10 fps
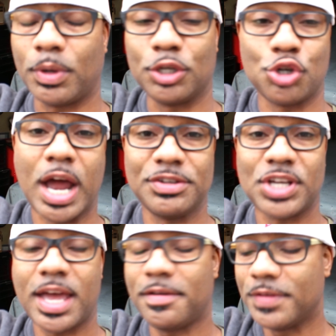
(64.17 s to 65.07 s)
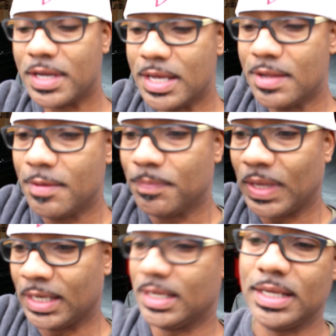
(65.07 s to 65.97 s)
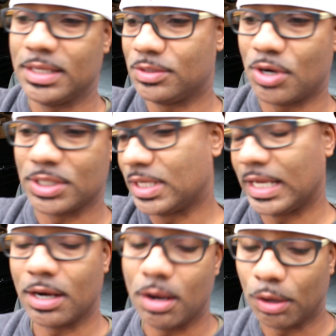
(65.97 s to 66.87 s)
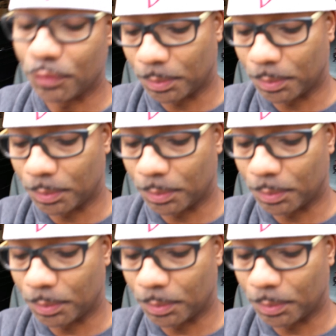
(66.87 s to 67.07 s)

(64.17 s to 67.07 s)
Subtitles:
drive shaft, and then it starts leaking all over the